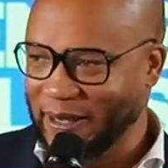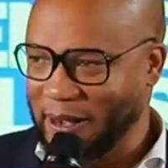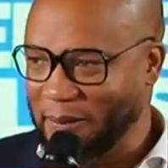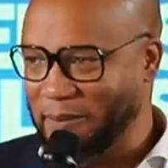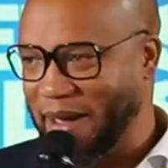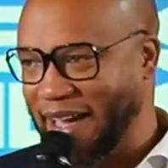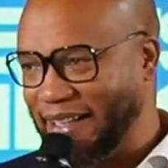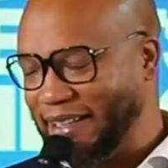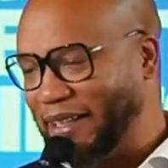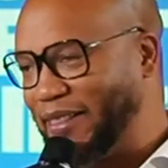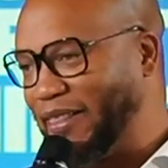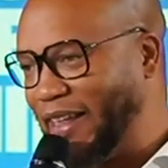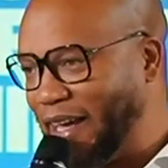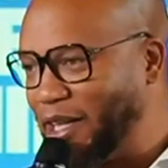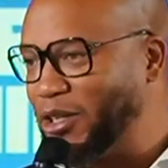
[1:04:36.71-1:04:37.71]
Amanda,
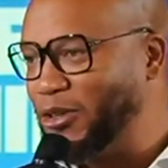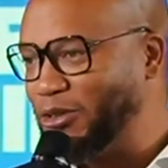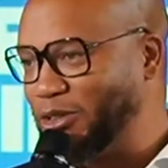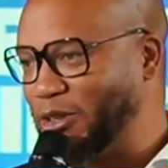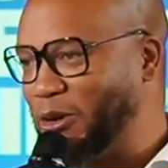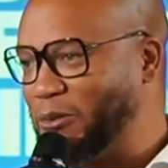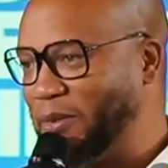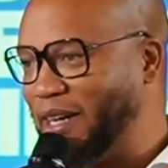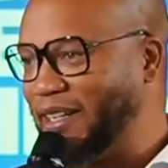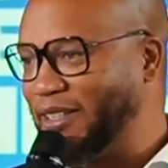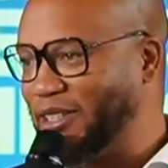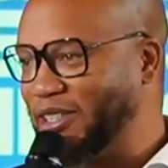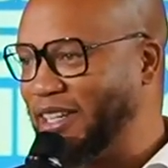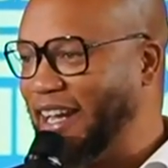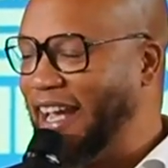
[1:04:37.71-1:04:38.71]
thank you so
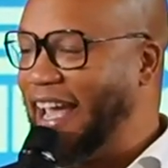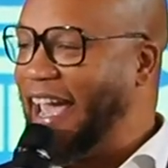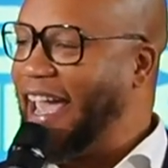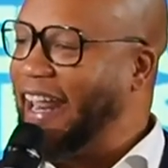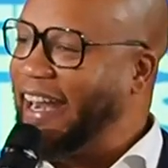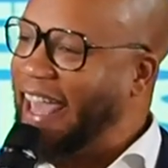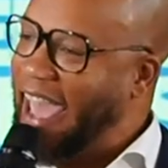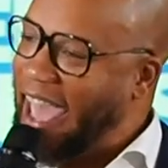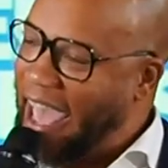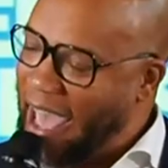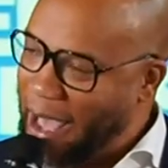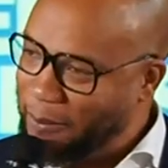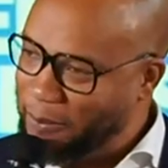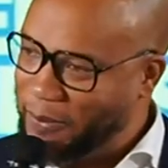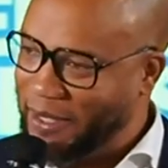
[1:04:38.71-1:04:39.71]
much. And
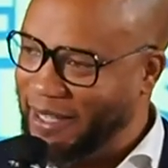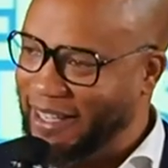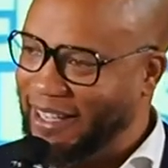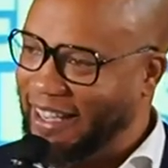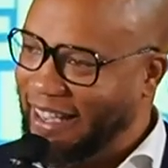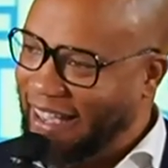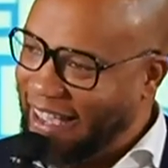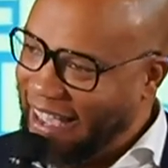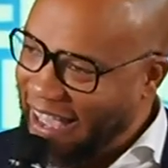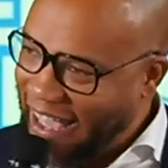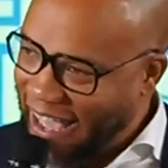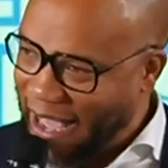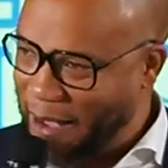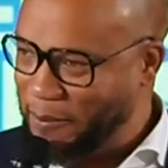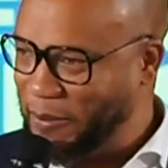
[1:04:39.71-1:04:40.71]
happy,
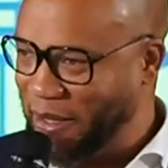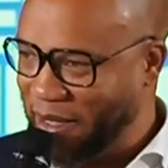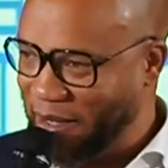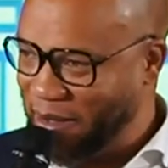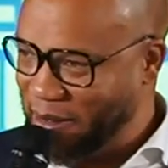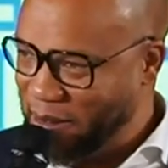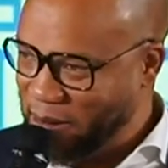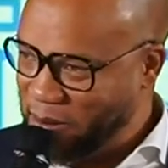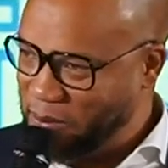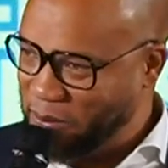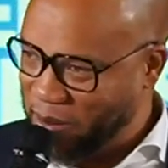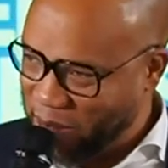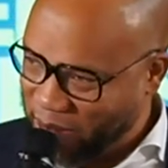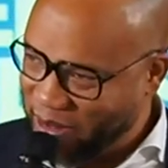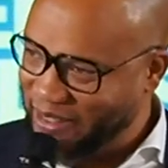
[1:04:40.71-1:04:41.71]
happy
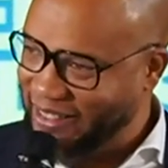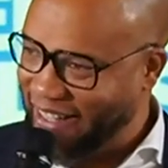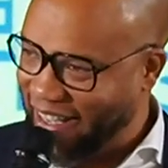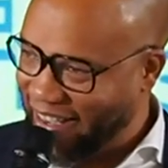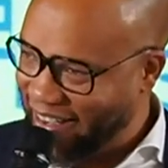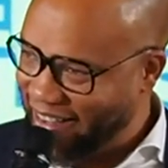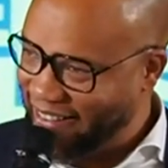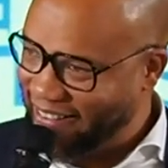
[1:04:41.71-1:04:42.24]
birthday.